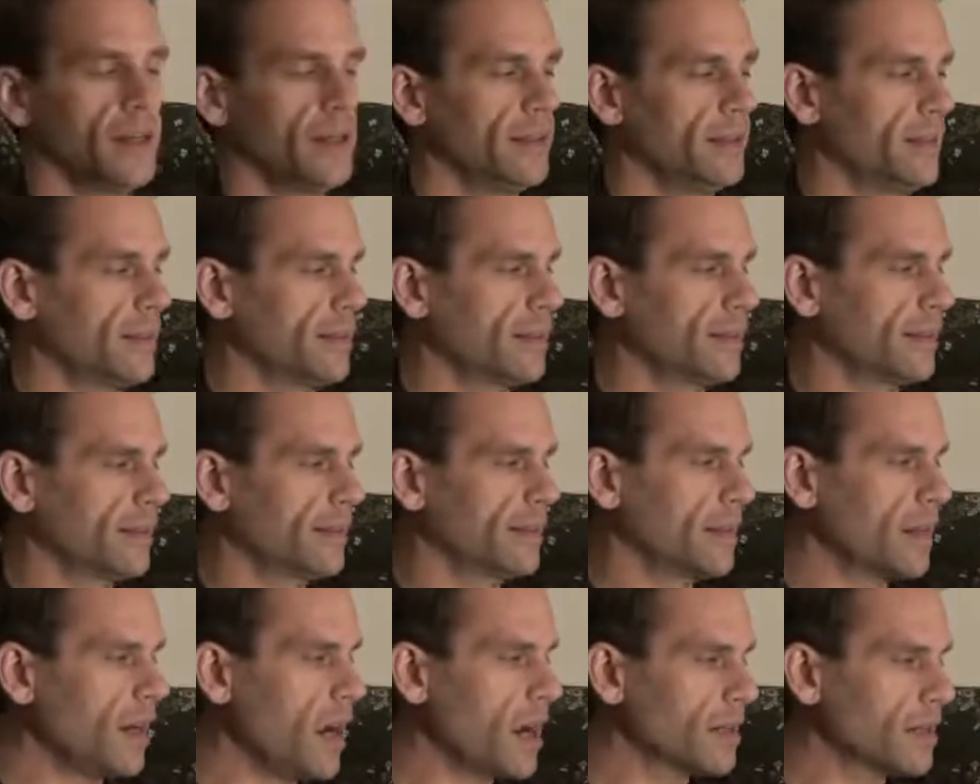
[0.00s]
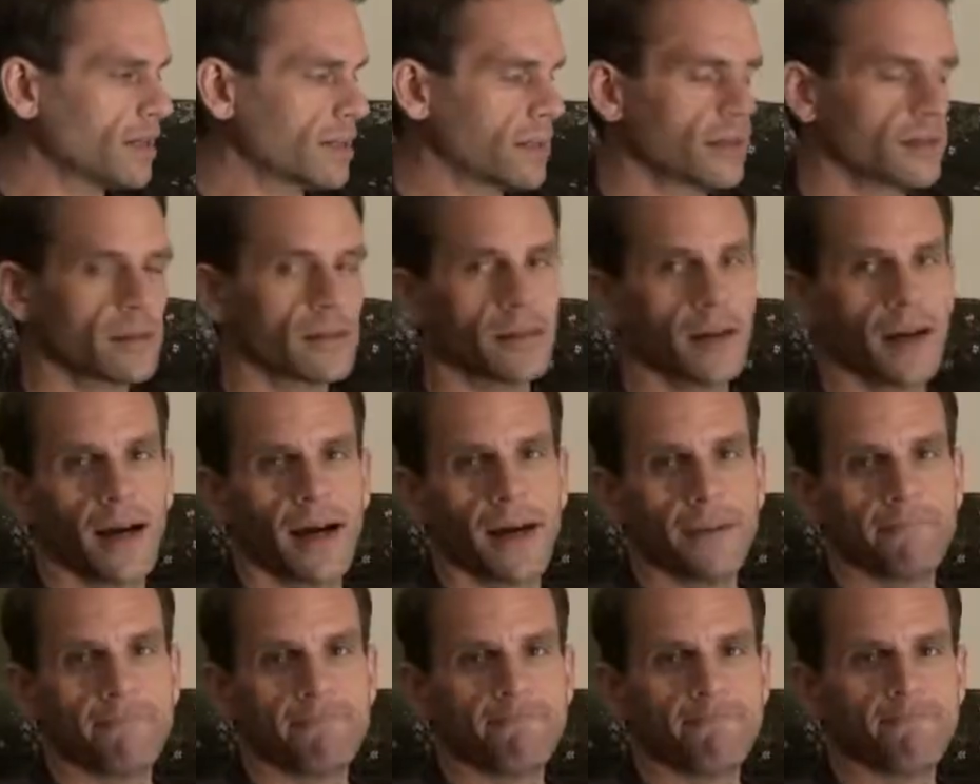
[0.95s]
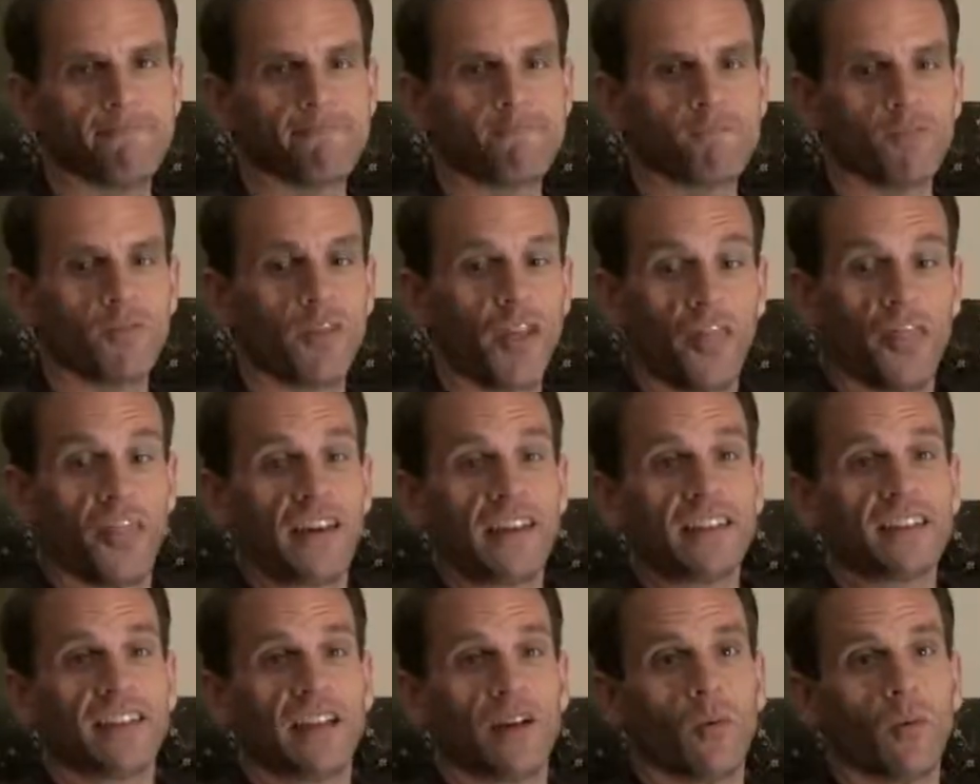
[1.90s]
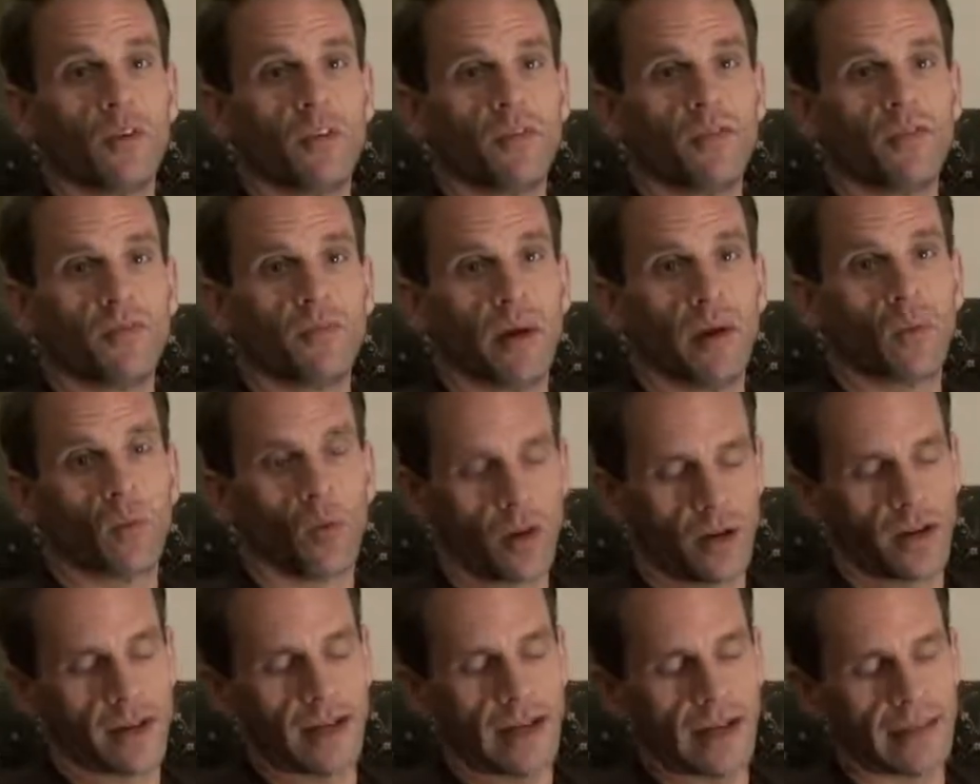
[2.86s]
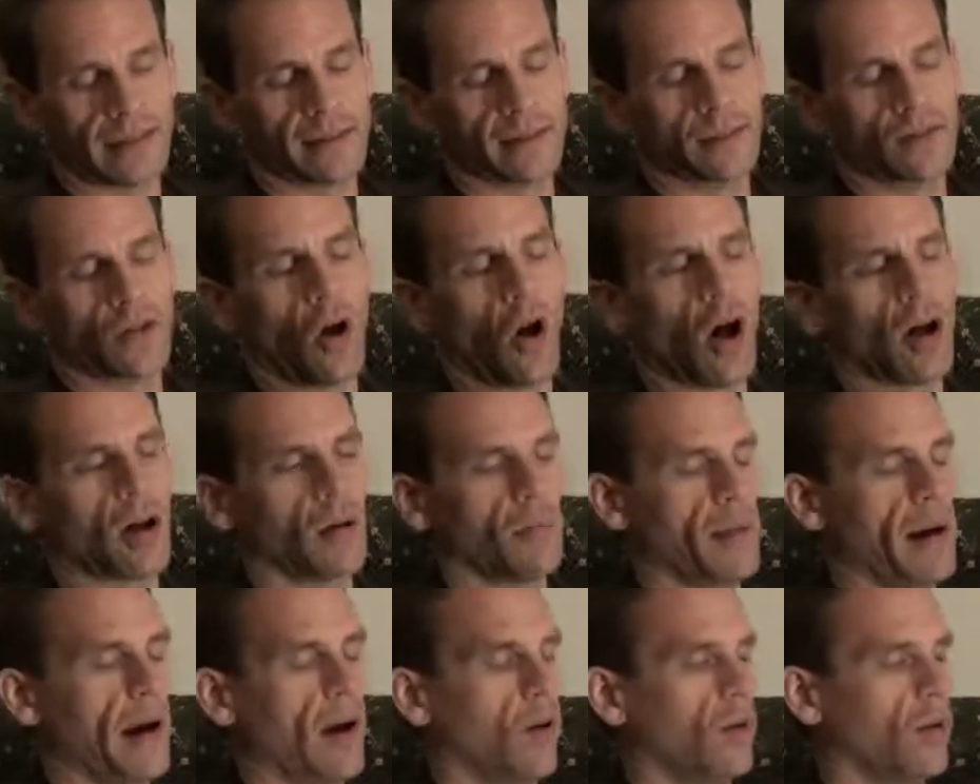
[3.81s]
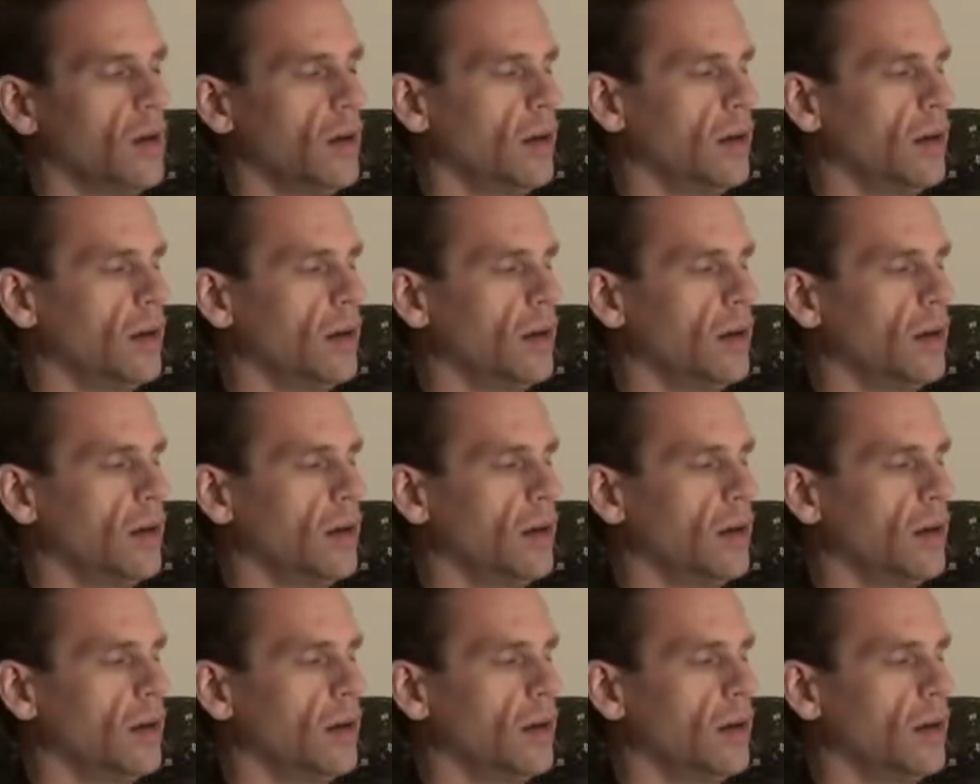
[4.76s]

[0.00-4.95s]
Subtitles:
to discuss the things that we've been working on, to talk about